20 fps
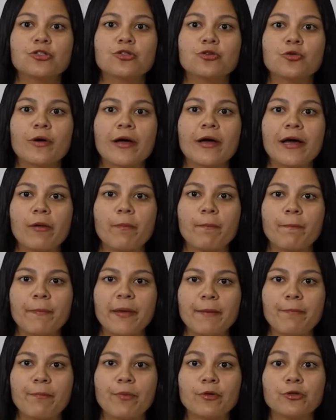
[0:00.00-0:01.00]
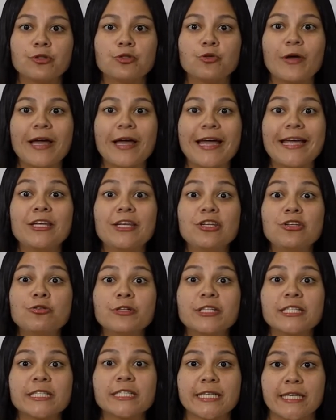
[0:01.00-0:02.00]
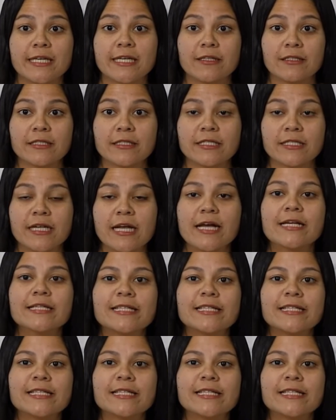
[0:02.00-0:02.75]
to help people to gain new skills,